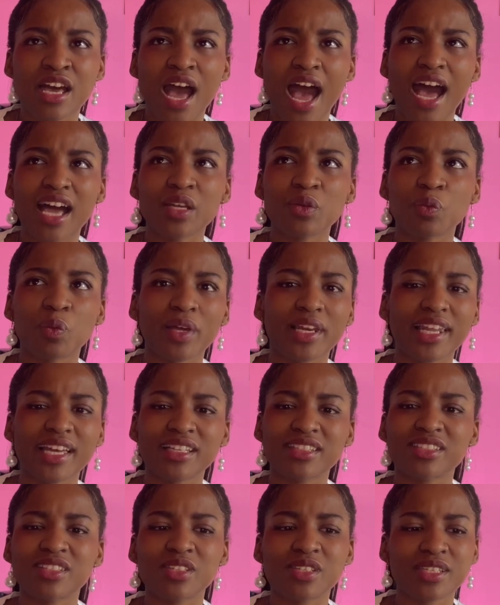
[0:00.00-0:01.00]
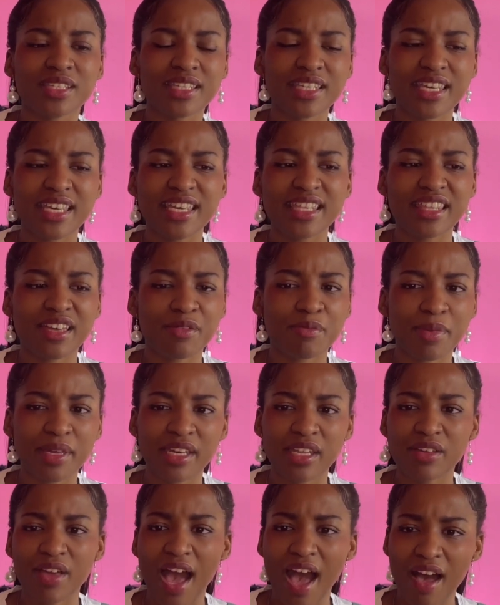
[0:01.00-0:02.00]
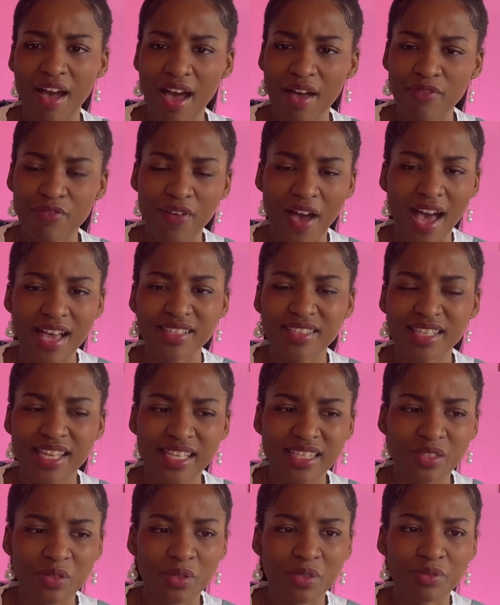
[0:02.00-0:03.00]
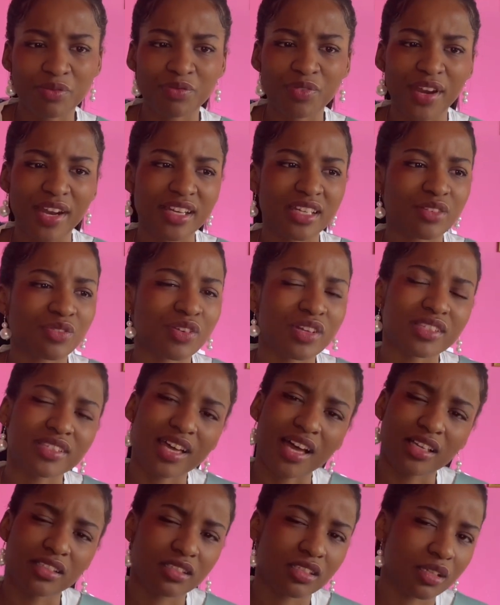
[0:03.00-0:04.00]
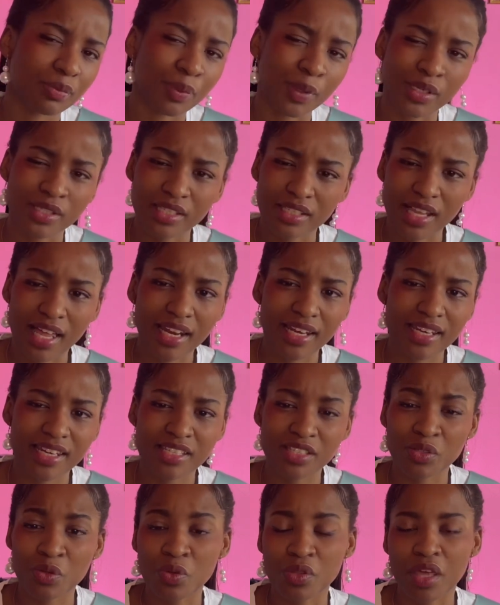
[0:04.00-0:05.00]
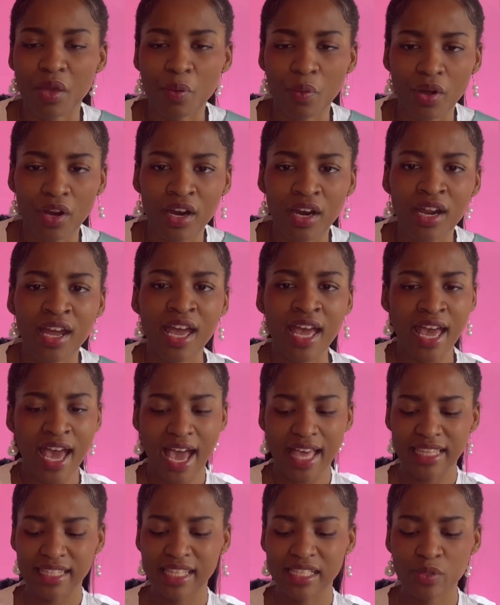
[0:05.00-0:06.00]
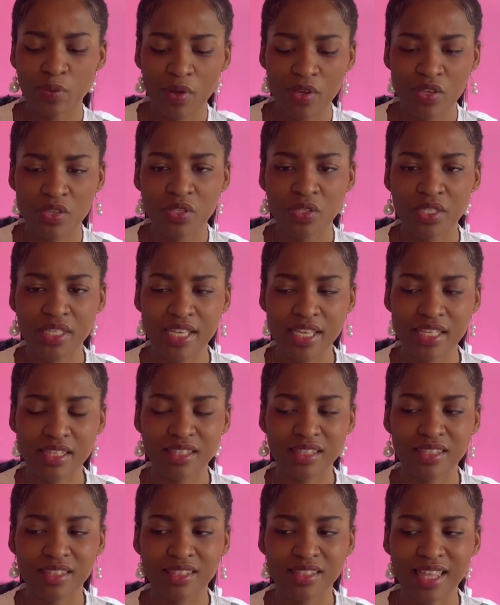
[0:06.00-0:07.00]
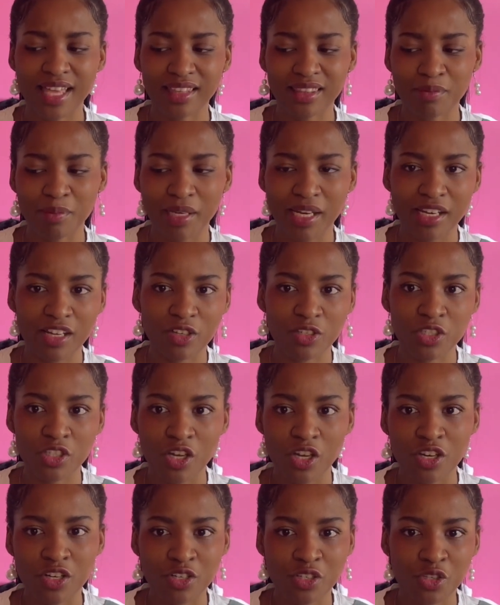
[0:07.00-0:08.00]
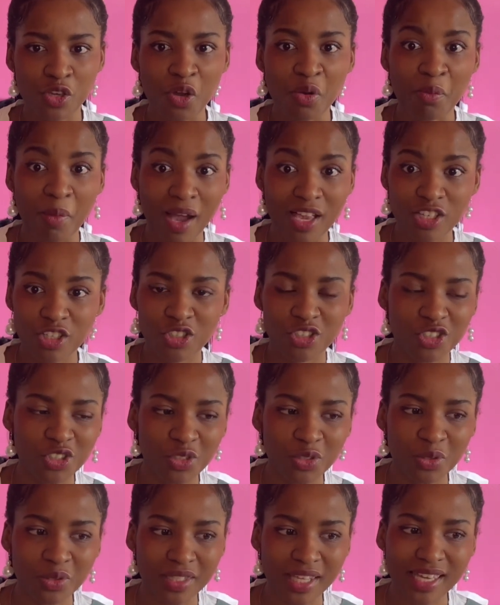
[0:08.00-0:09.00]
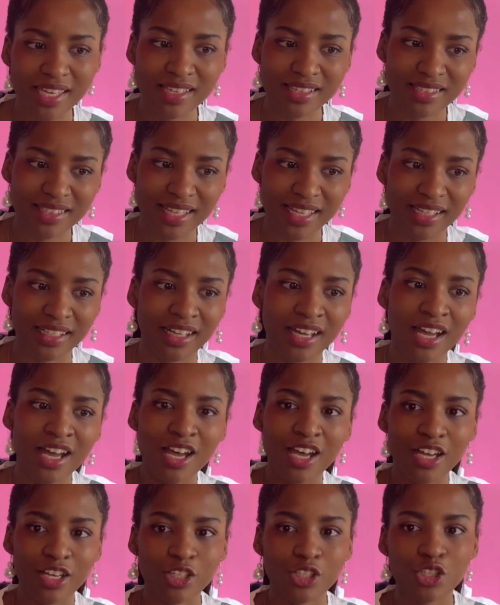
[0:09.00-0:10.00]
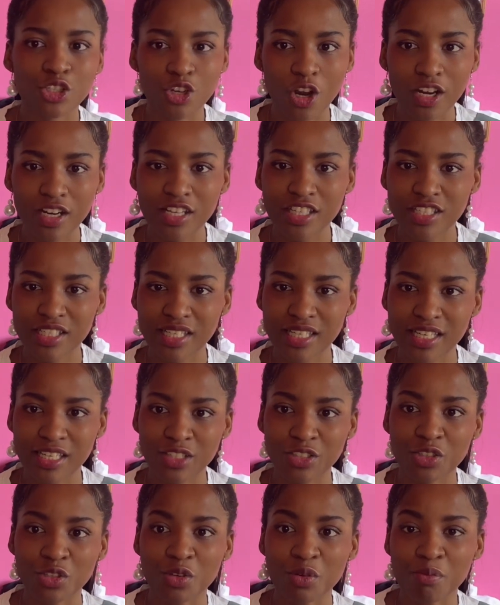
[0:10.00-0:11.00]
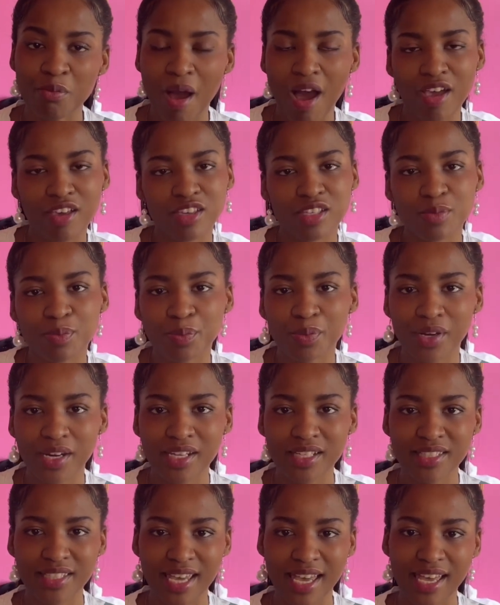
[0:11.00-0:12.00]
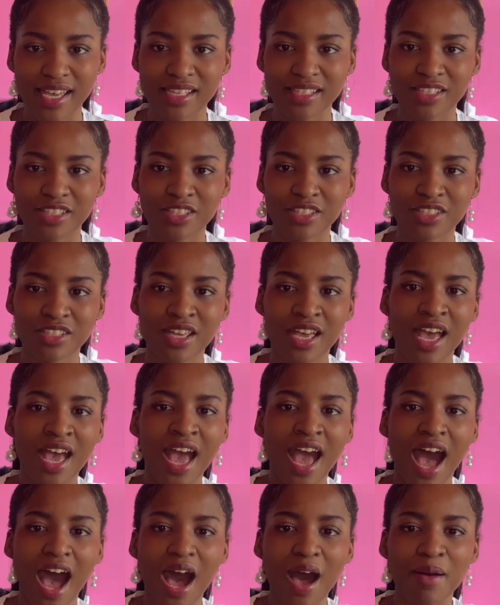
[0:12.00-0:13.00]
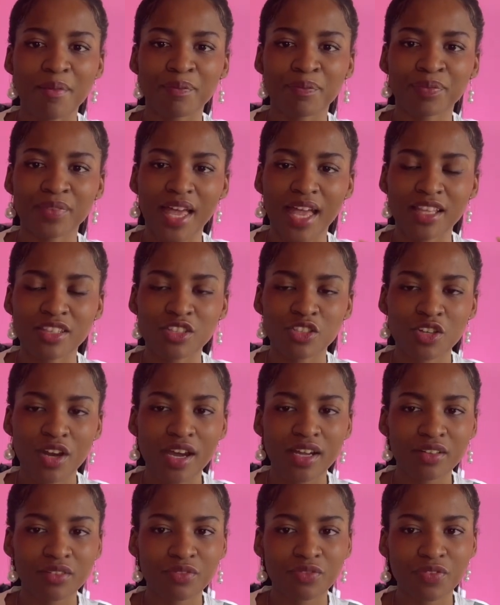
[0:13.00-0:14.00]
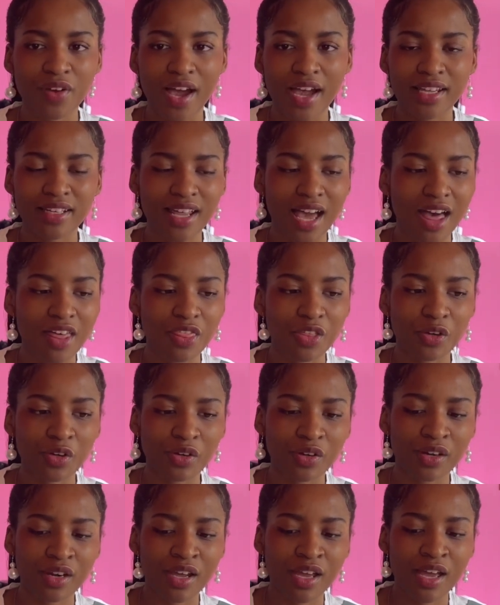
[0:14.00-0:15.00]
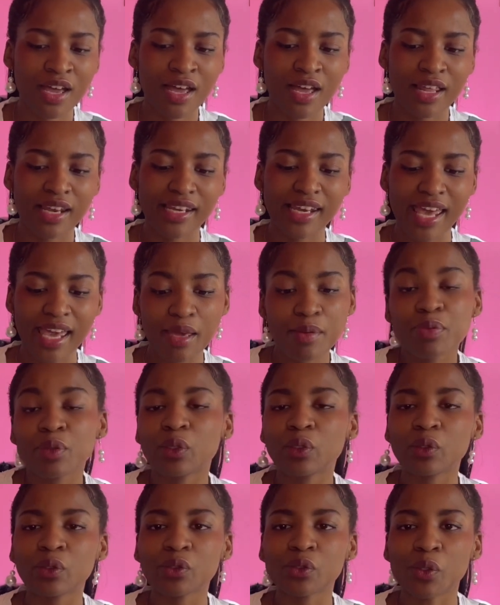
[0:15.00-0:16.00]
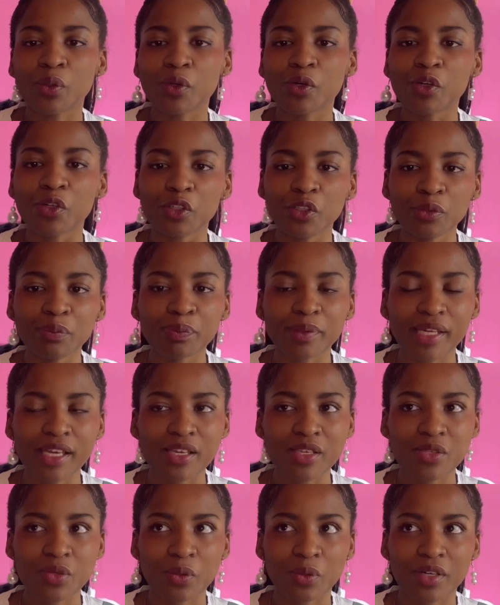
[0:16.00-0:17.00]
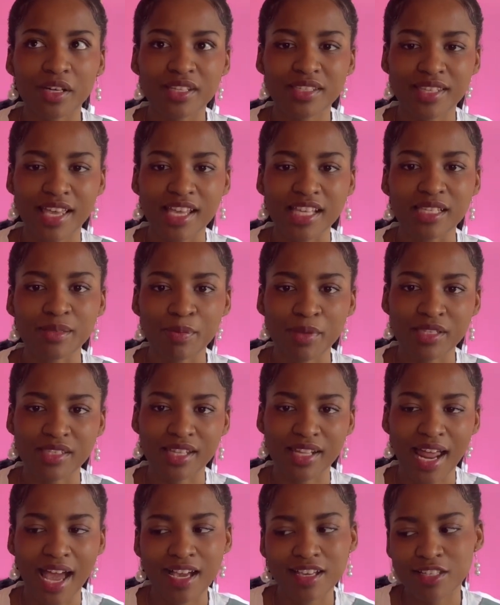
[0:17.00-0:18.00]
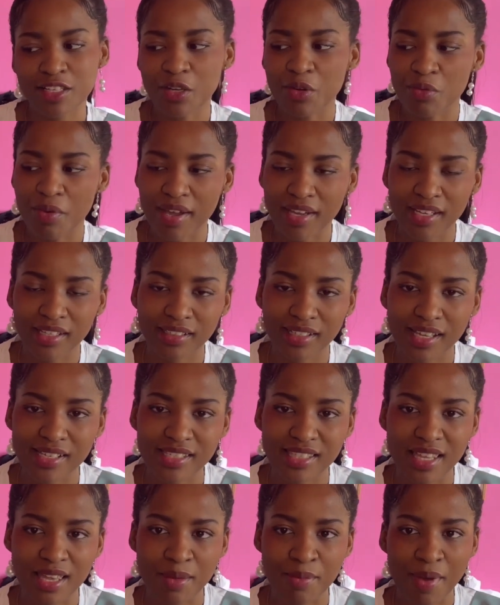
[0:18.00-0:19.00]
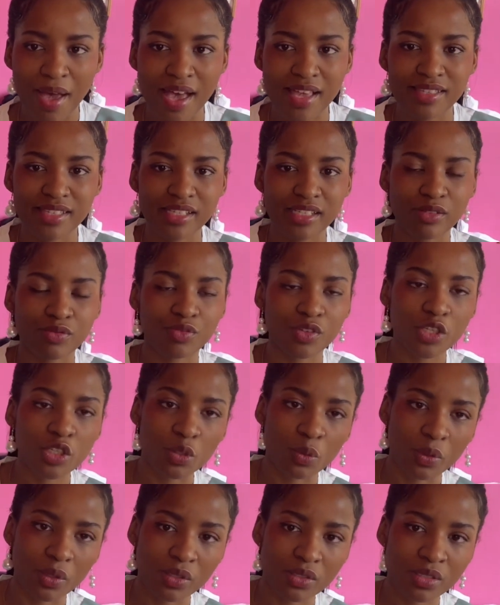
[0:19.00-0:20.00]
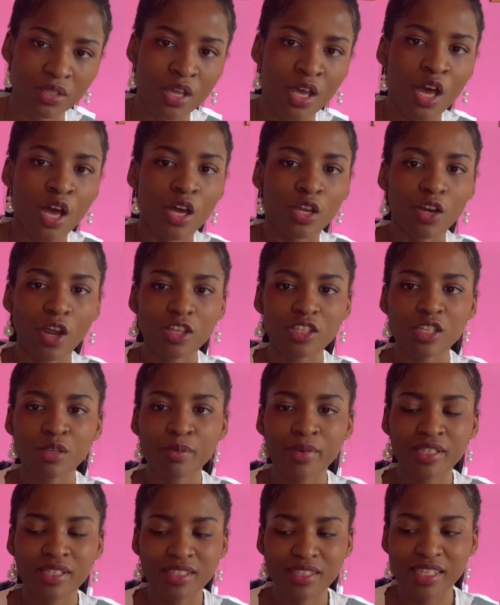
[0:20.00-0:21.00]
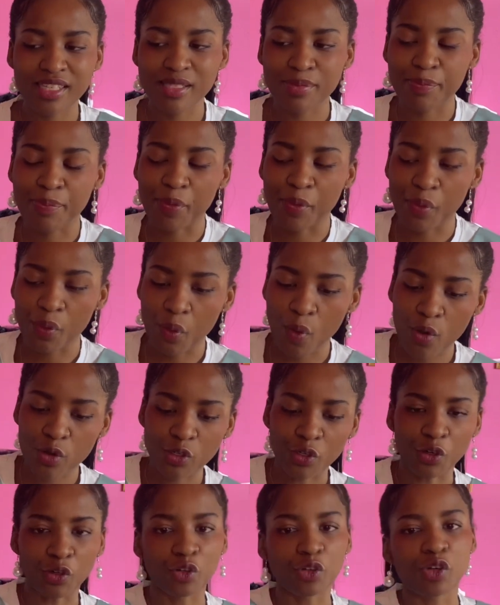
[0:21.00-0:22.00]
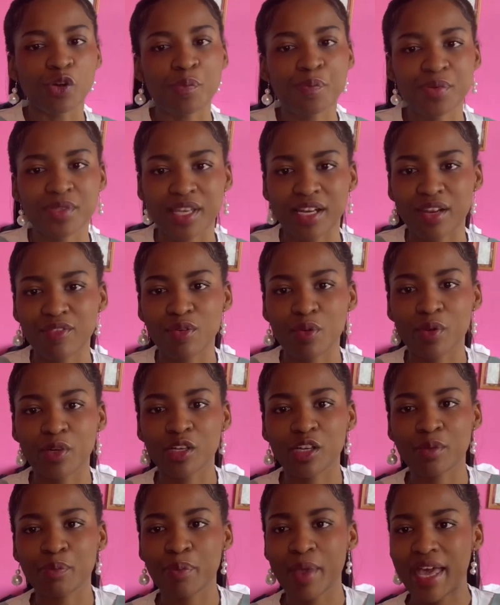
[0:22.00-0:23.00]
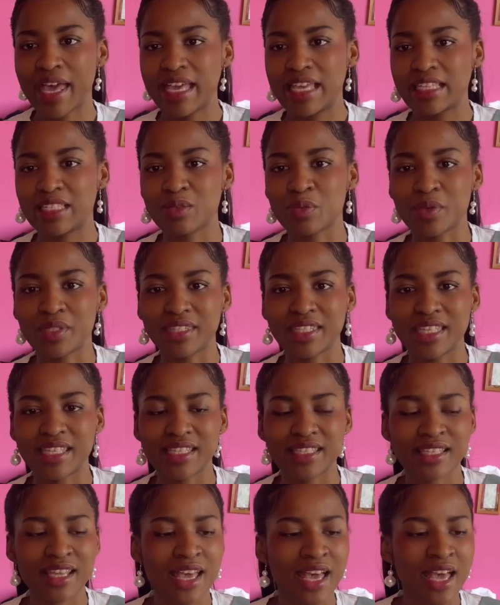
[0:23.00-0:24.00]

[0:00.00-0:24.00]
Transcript: unwilling to see their many facets of the very different sides of their personalities and who they were. I think that's why you see that millennials turned so much to things like astrology, to Myers-Briggs tests, and to try and find other labels or groupings or assessments that actually recognize them as individuals, not so much these broad groups that everyone could paint with these